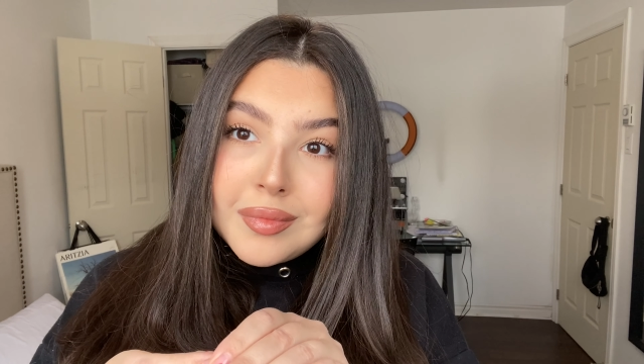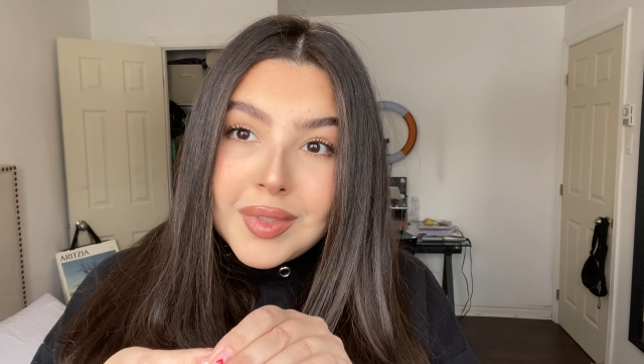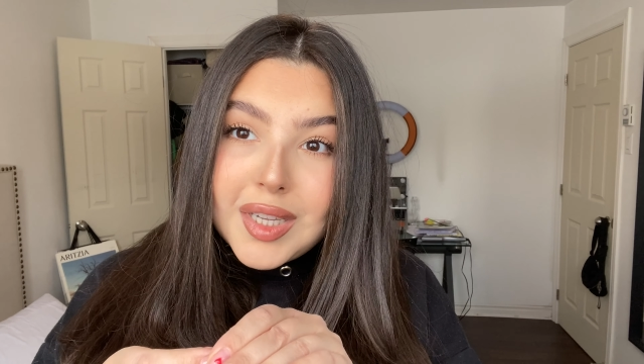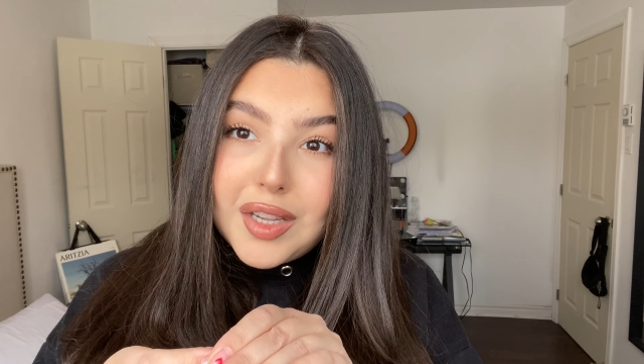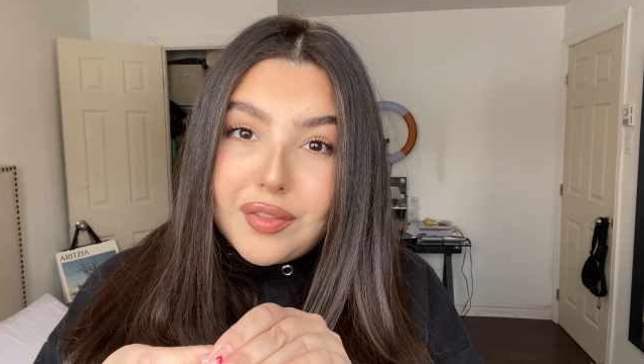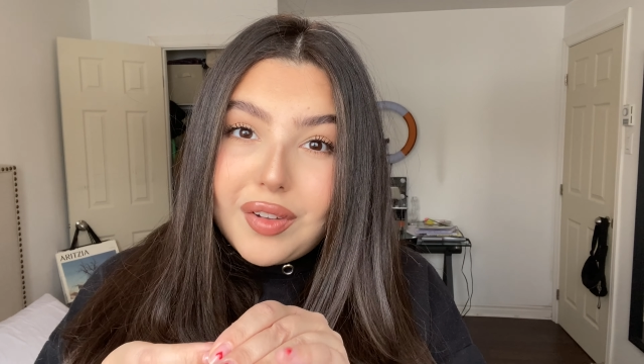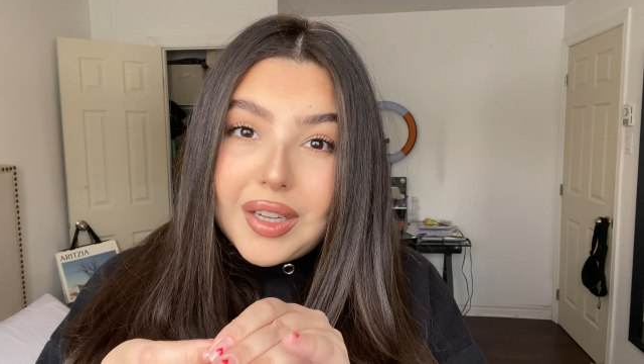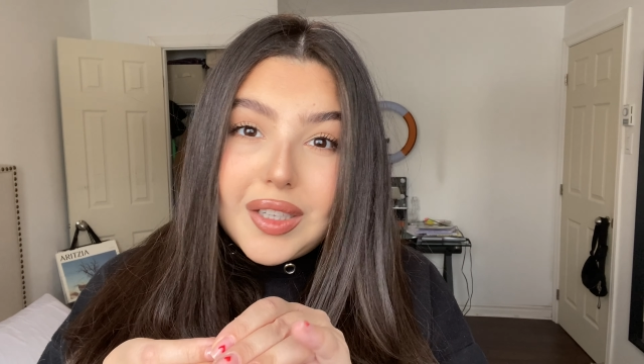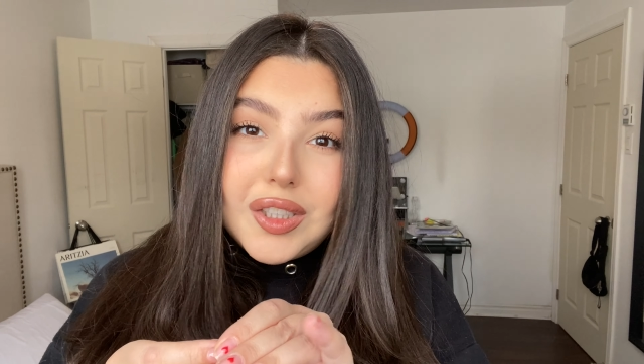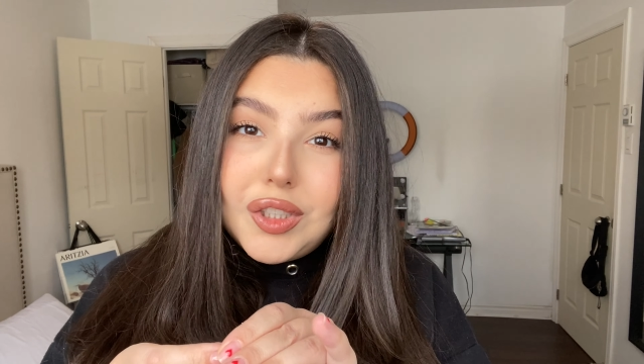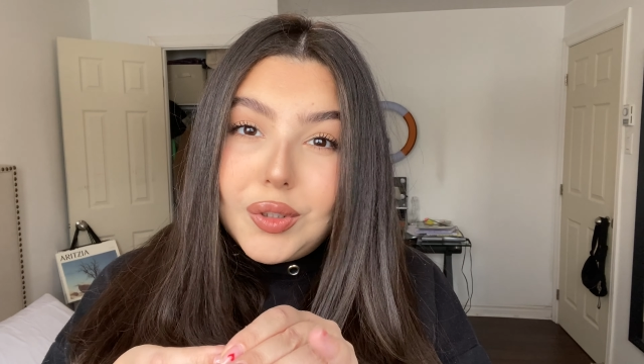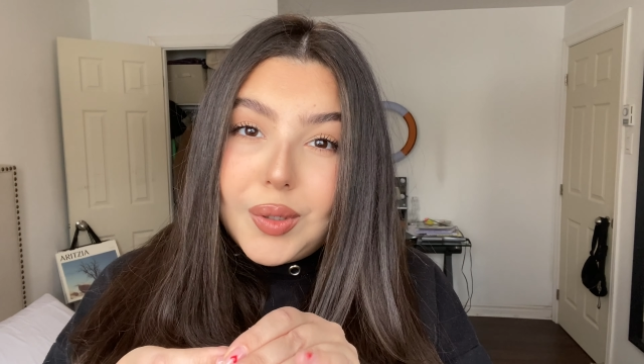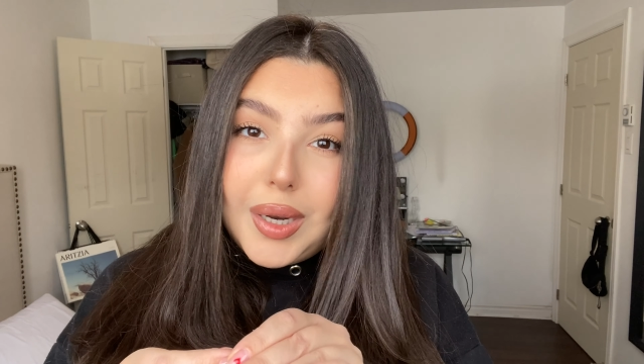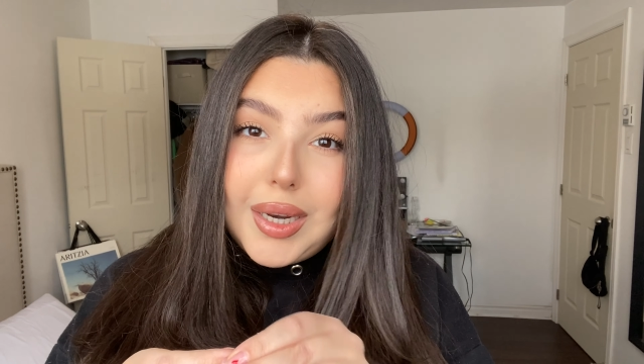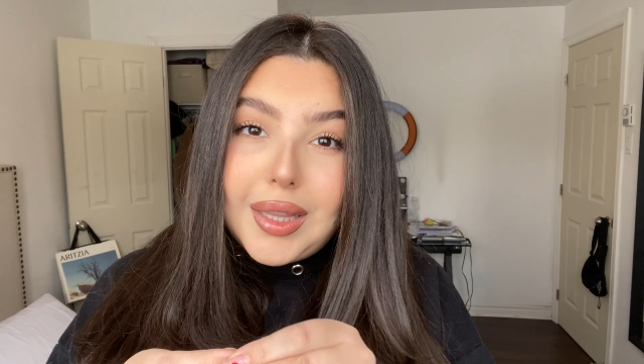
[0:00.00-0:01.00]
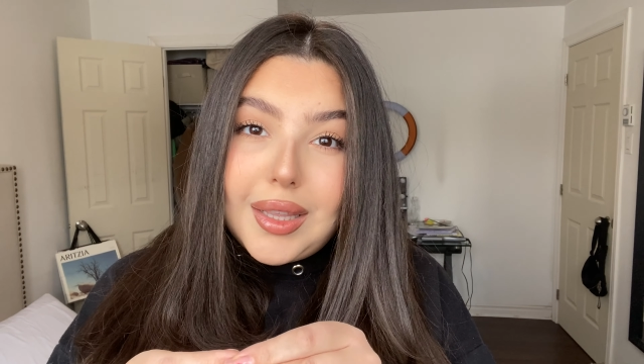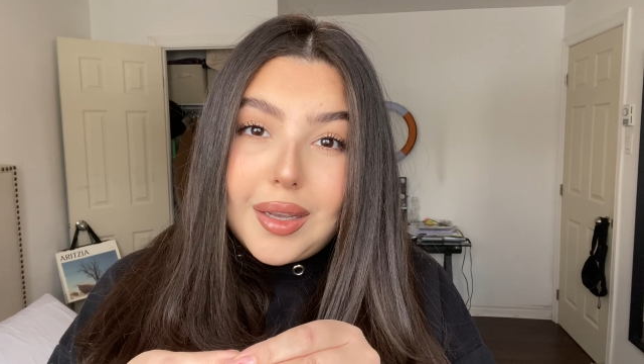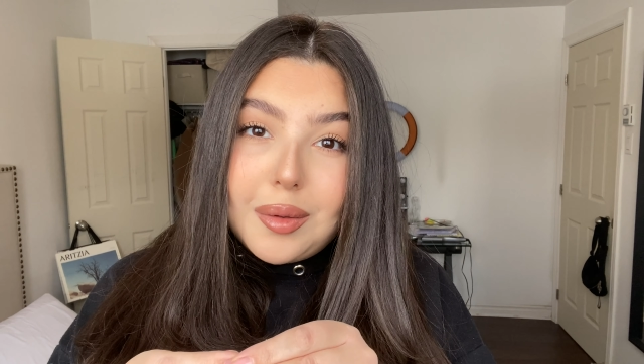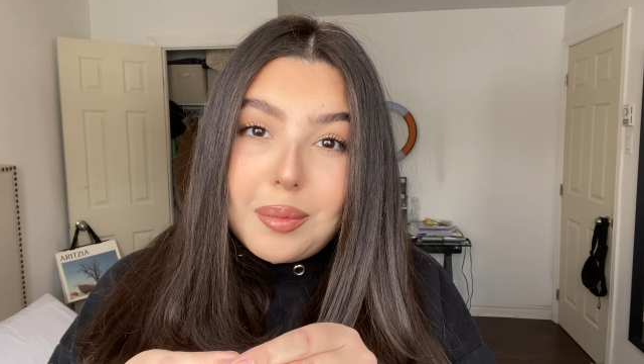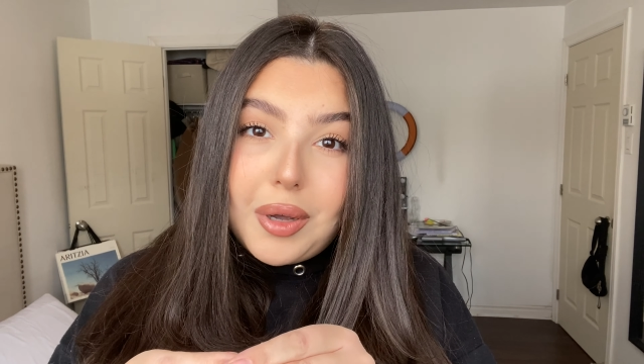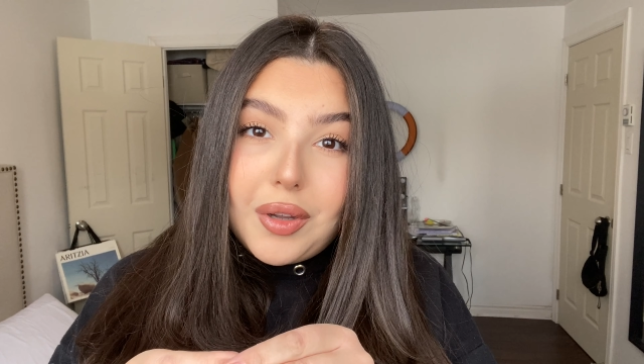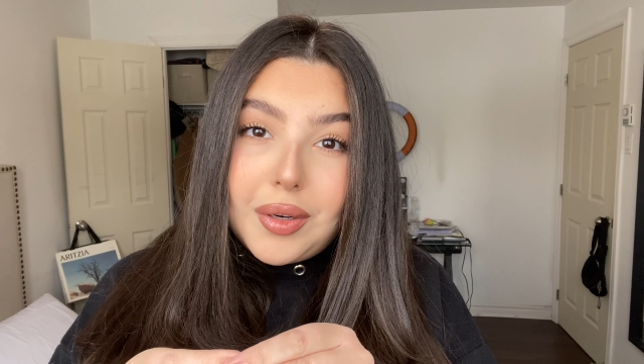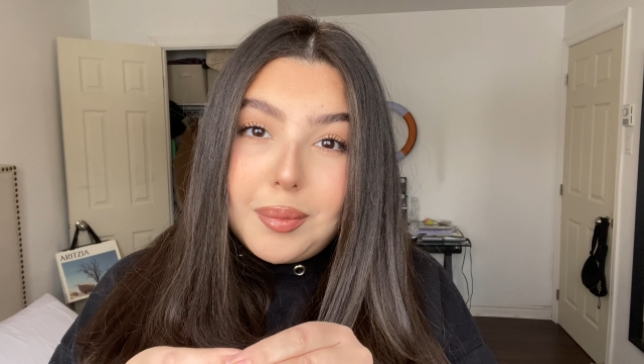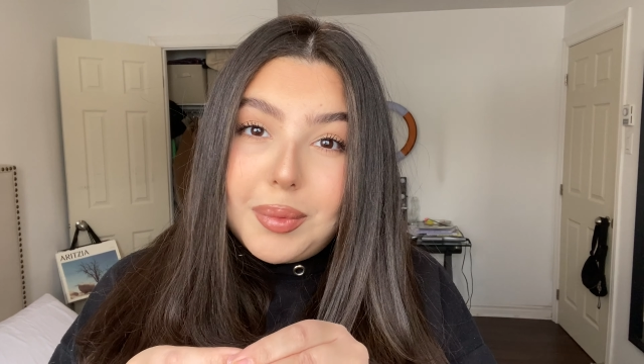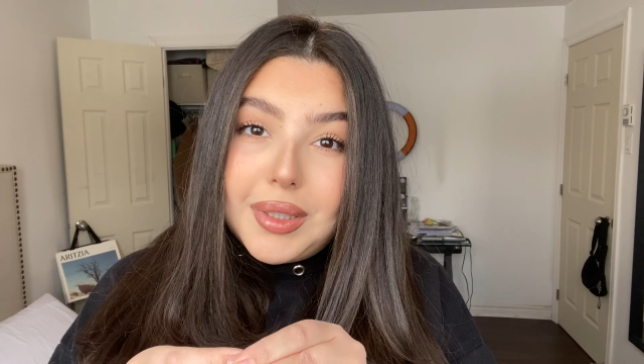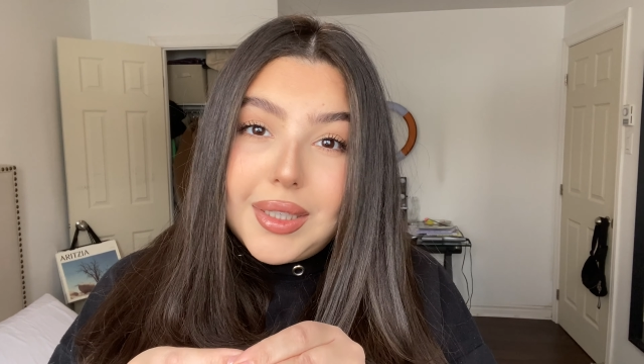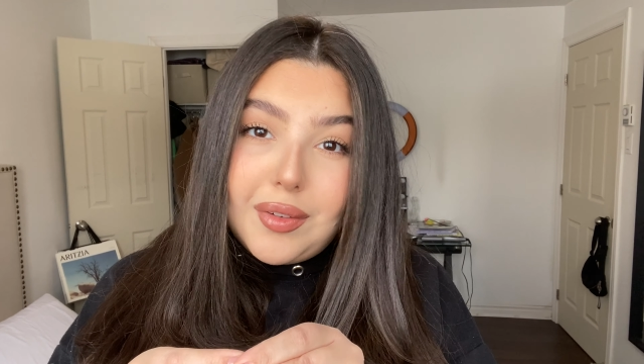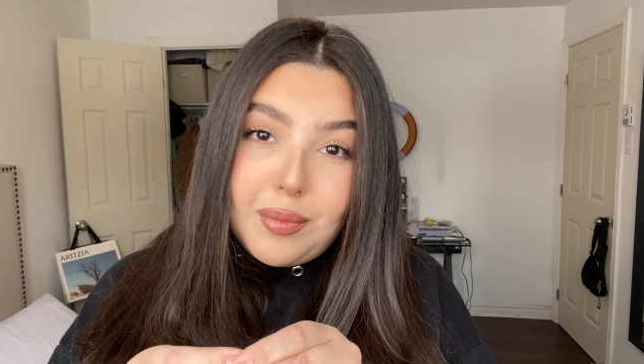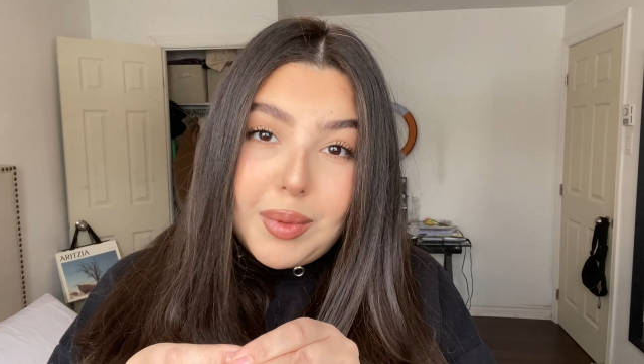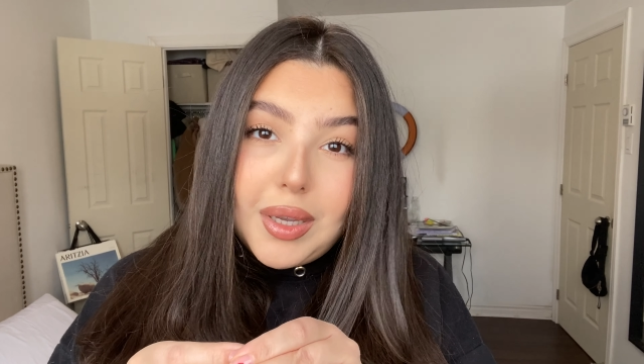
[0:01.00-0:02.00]
if I could do anything about it,
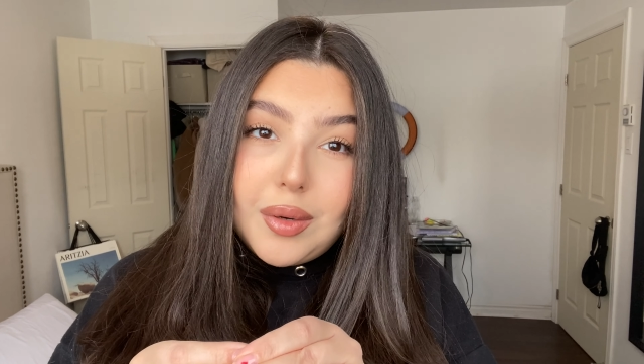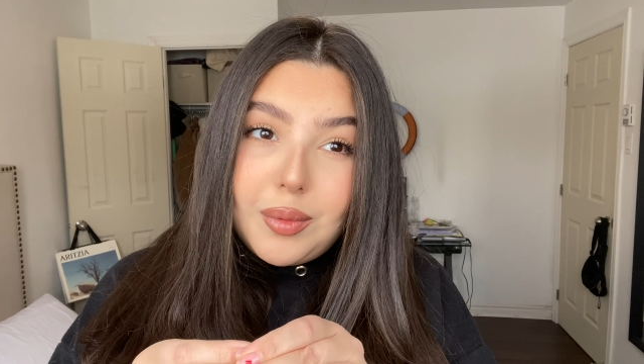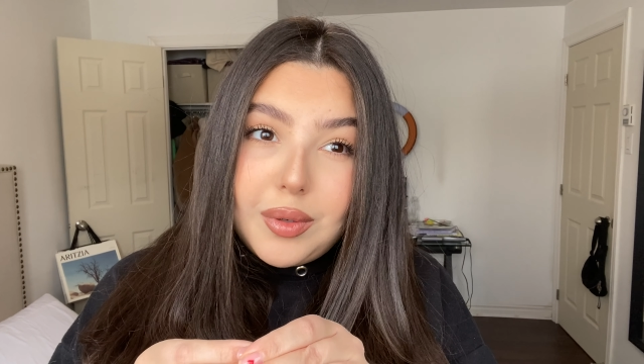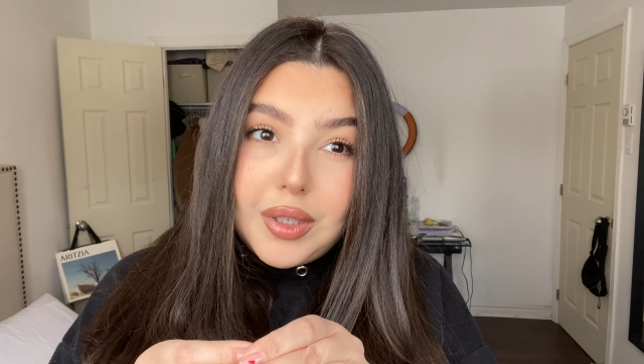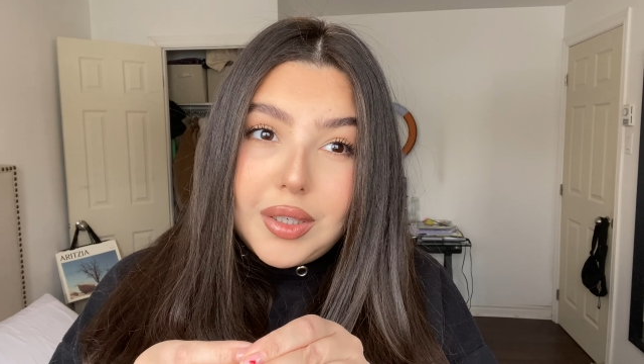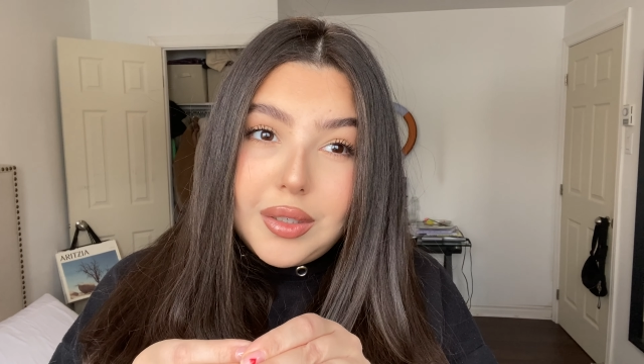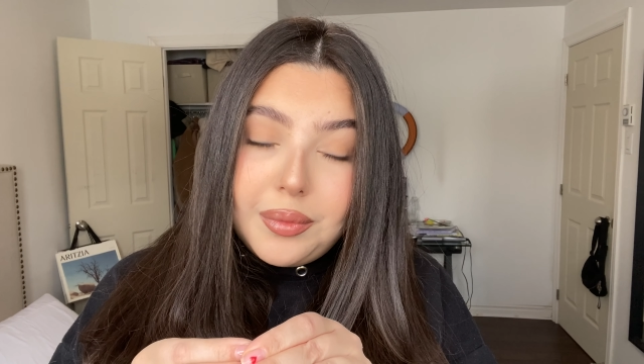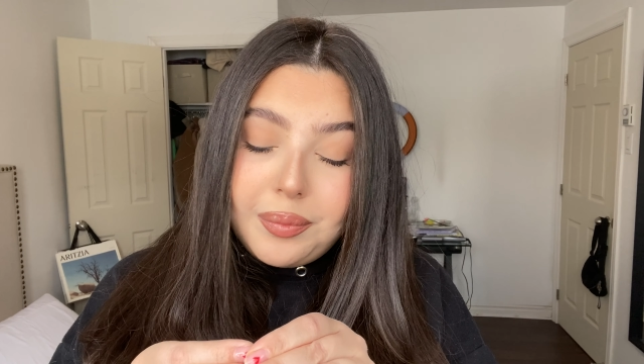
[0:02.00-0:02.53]
believe me, I would.